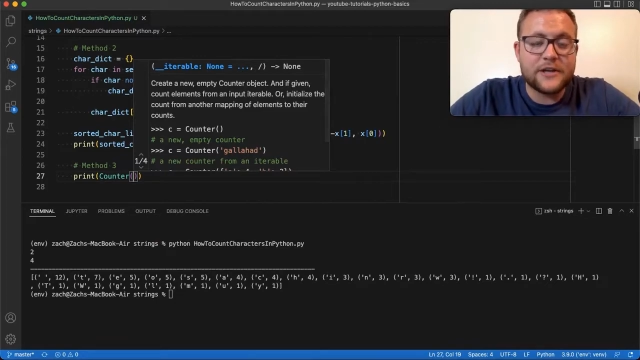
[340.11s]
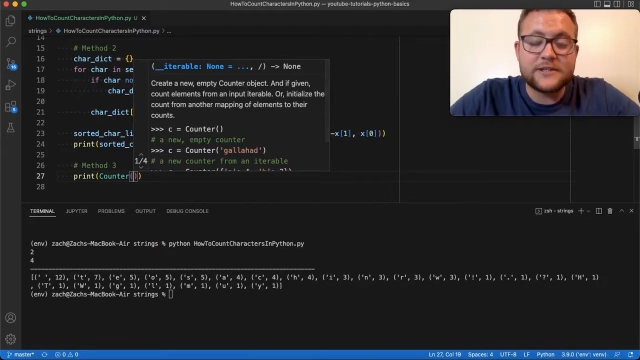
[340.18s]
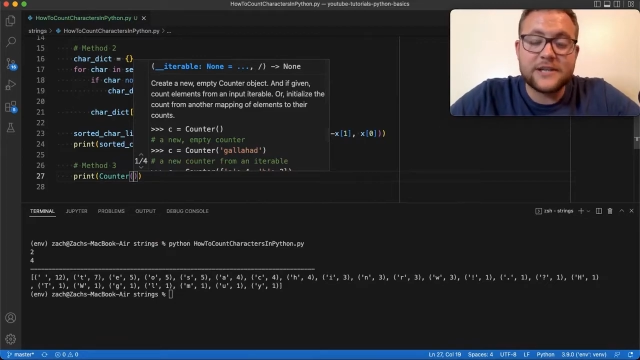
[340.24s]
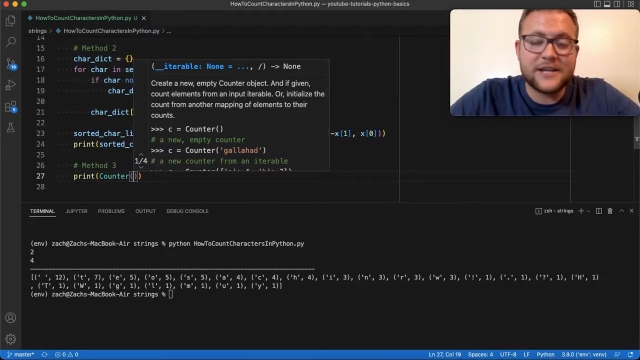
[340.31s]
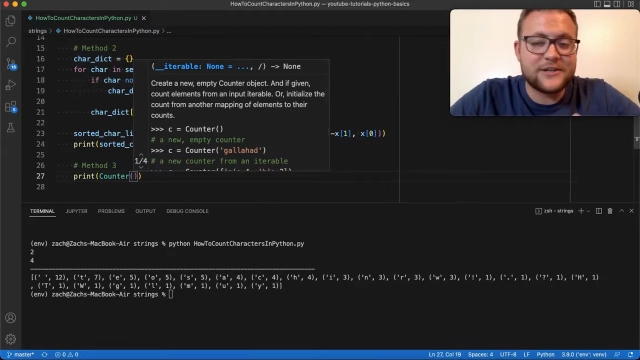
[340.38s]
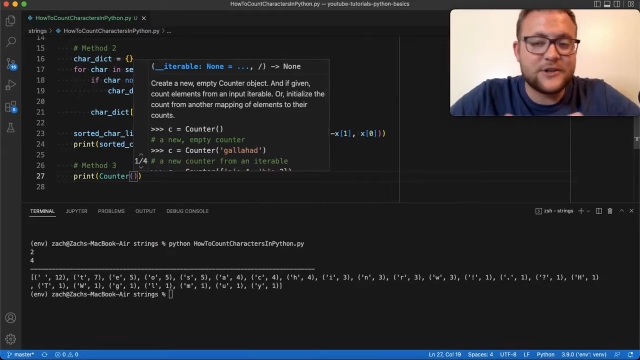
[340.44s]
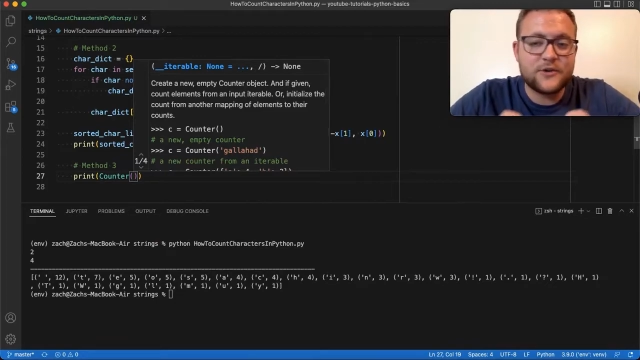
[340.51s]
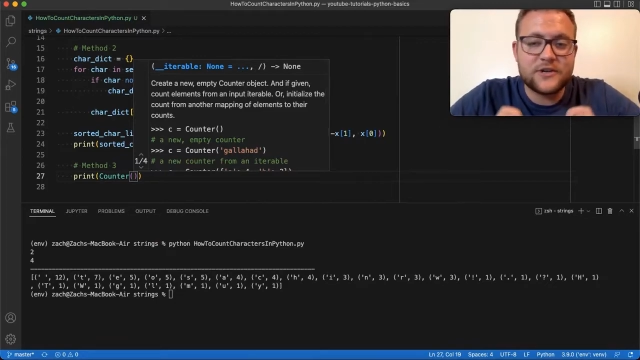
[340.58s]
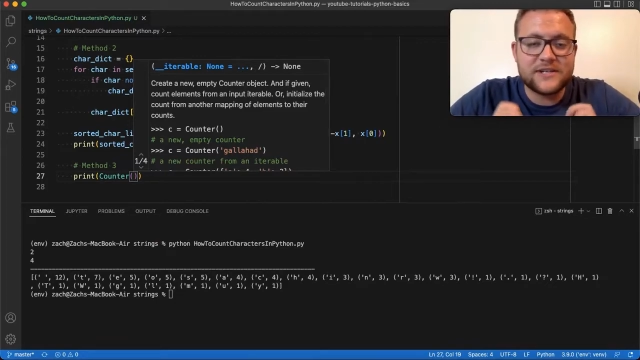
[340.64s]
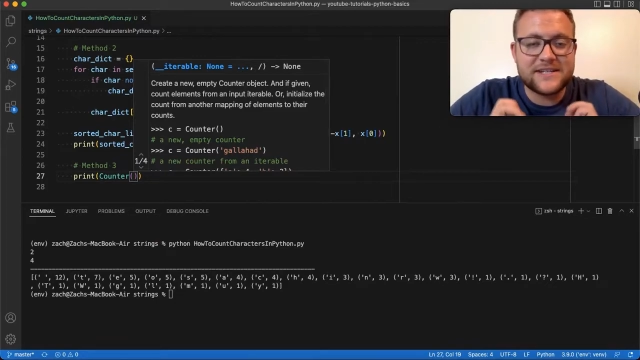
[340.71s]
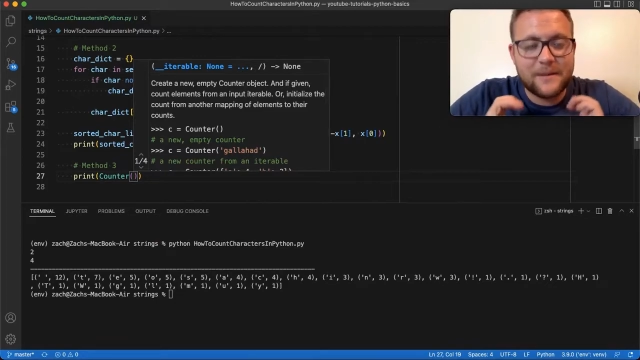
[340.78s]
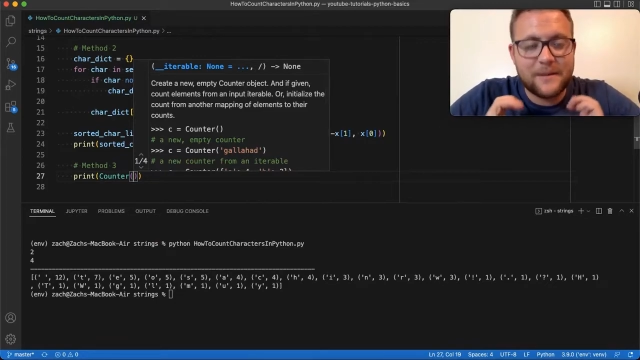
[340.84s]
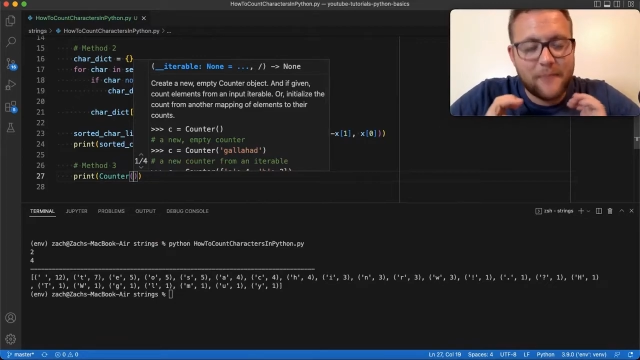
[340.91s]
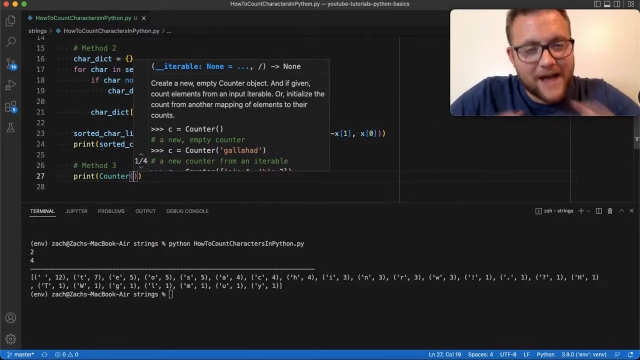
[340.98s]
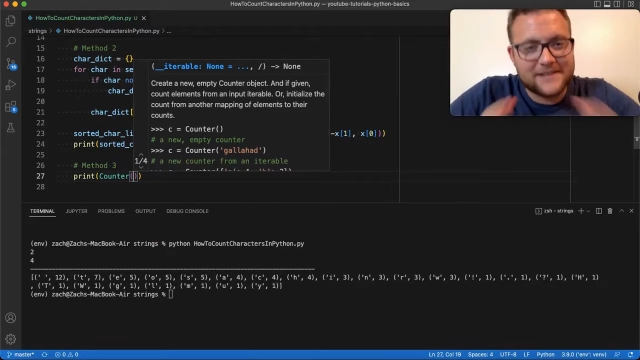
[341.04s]
is you just need to
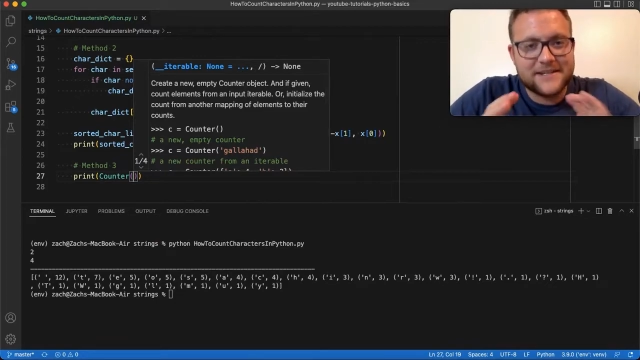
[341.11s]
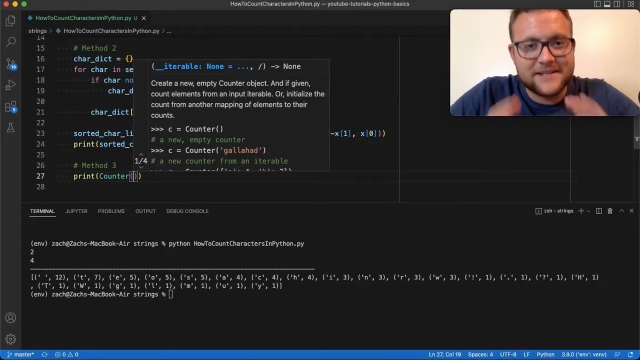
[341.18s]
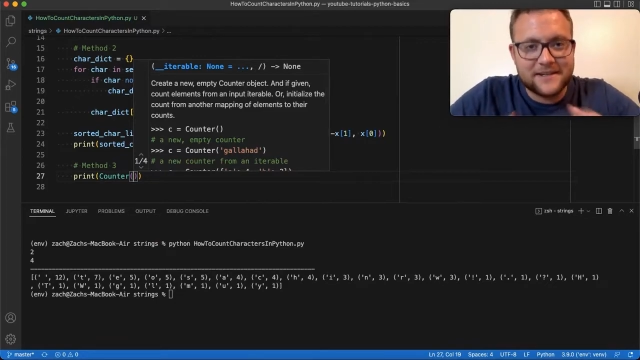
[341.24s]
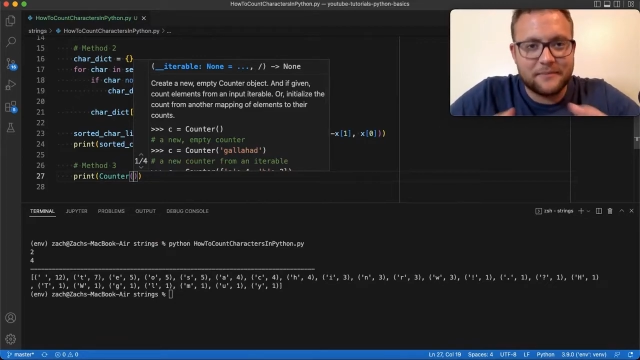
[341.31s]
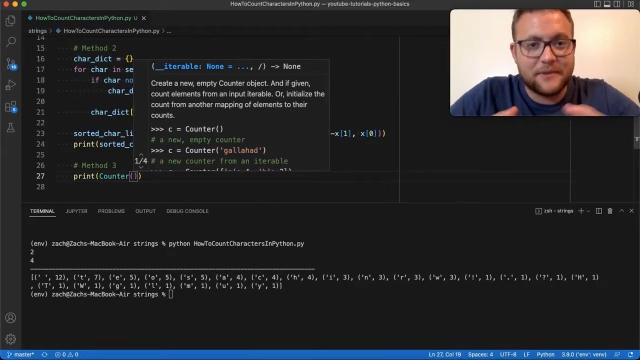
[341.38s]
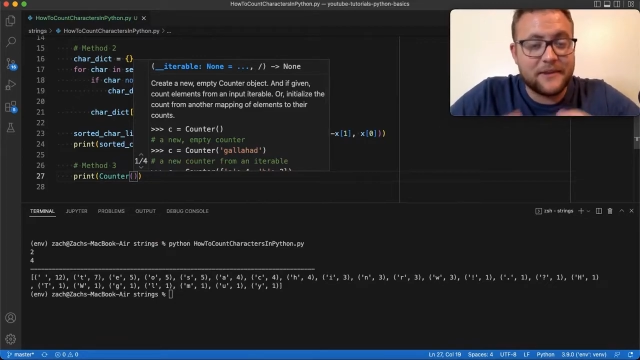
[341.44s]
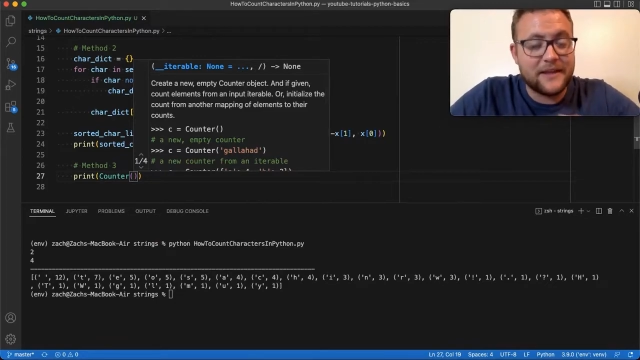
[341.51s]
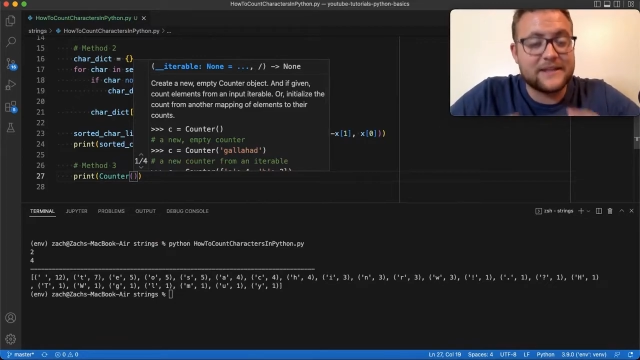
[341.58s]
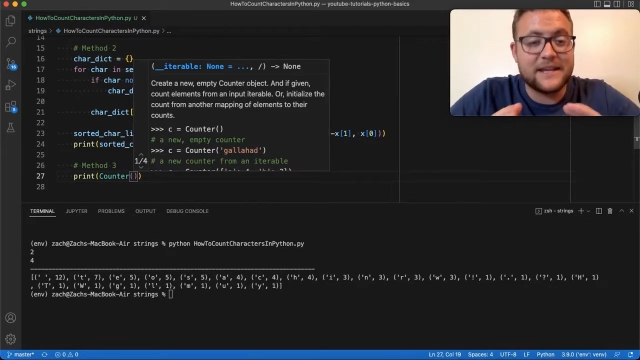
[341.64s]
pass it something that